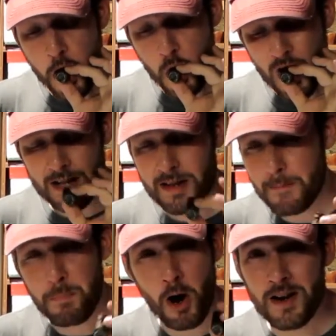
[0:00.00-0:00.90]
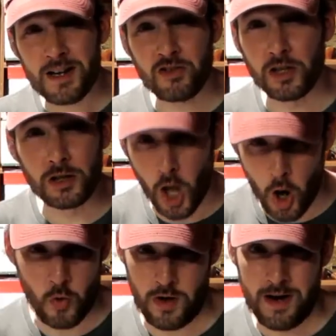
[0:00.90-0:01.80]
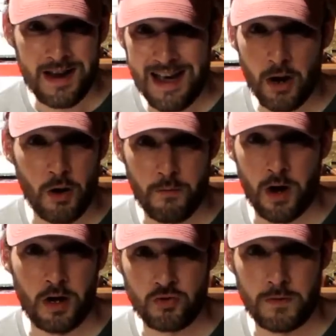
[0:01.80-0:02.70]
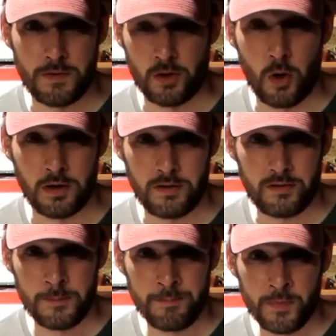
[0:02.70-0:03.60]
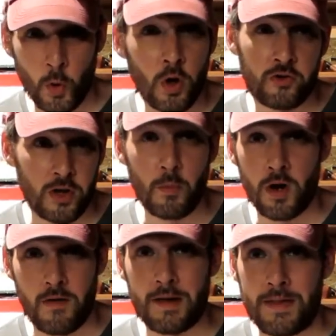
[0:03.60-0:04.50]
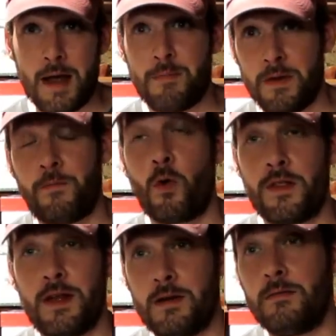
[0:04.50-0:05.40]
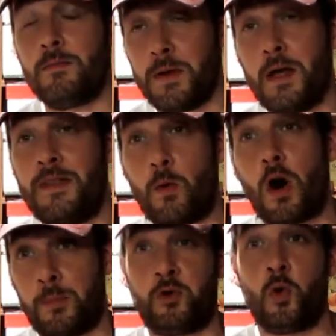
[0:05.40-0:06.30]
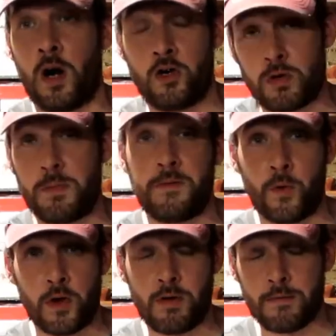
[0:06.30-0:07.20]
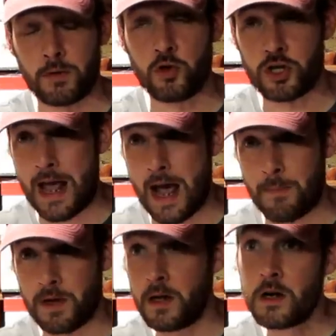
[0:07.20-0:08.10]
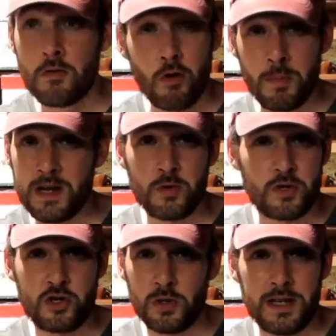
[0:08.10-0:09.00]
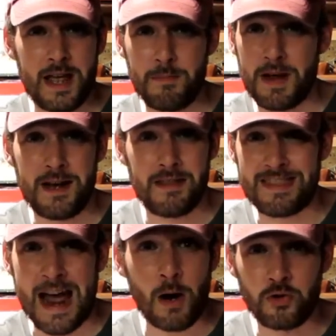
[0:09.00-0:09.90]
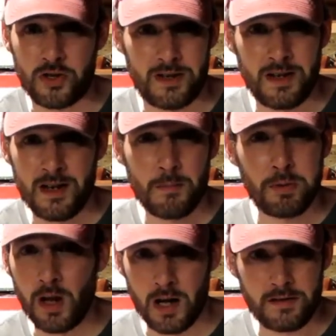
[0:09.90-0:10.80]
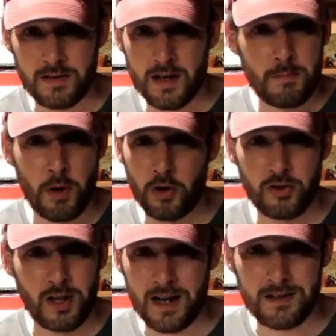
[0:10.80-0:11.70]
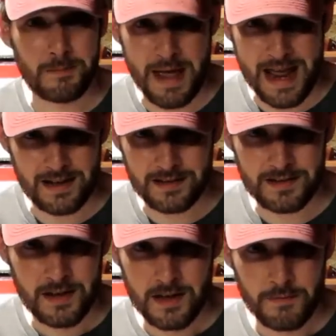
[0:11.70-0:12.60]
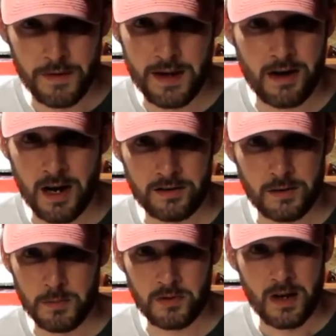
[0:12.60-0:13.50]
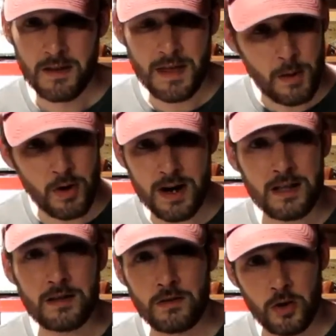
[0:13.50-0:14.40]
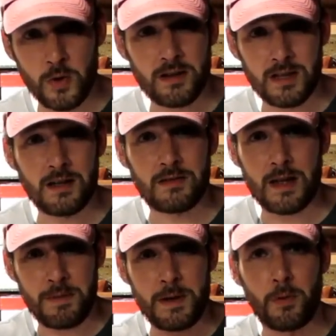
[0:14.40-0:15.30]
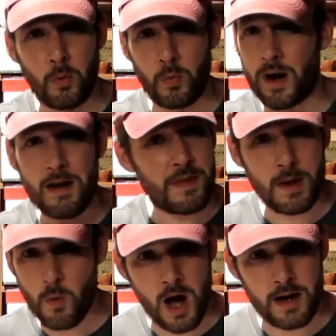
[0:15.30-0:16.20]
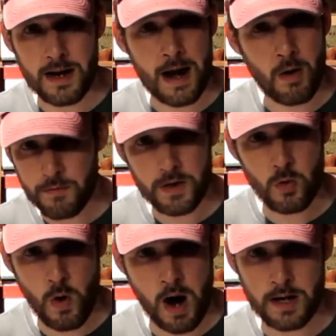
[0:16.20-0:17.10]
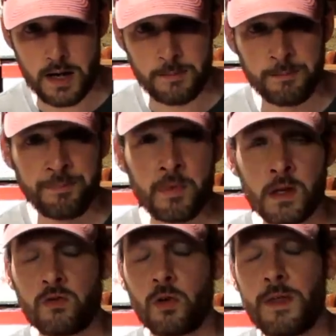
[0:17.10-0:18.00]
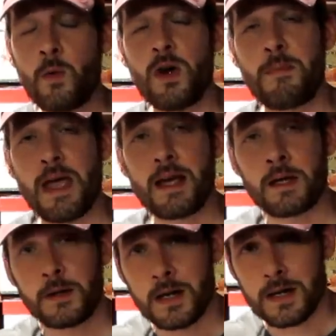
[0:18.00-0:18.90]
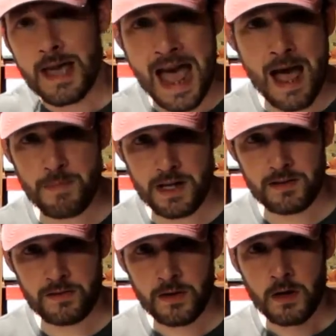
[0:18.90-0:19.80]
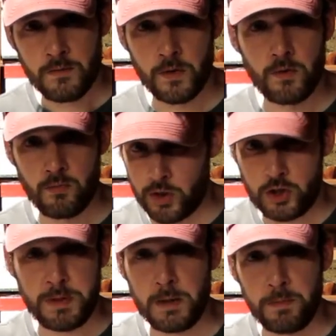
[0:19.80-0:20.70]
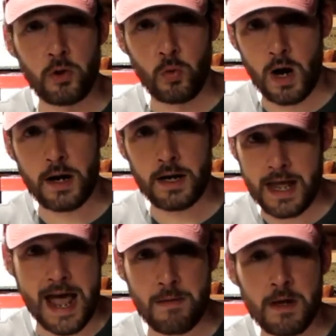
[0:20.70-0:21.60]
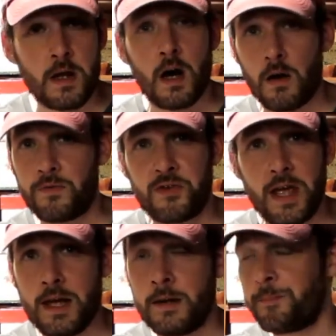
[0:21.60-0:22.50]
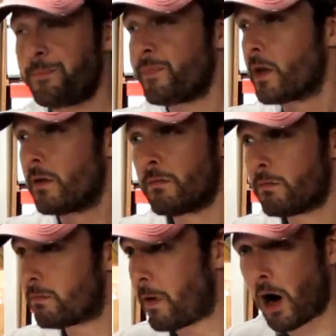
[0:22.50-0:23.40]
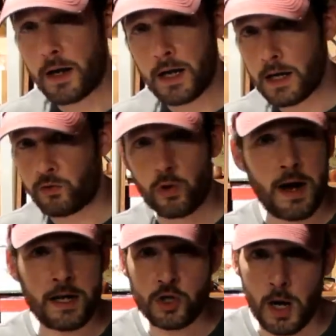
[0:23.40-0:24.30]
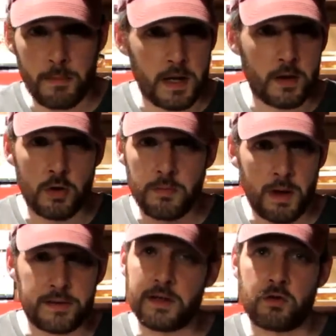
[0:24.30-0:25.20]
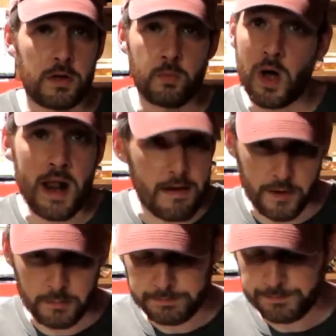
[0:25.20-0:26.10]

back then, Partagas alone had over 100 Vitolas, or somewhere around that, before they were up to 100 before the revolution happened. Romeo and Juliet made 1,000 plus personalized bands for their customers. They were into doing things that people, whatever they wanted, however you wanted it. So they would make cabinets for rich people who wanted a cat of, say, Partagas or H. Upmann or Monte Cristo, whatever,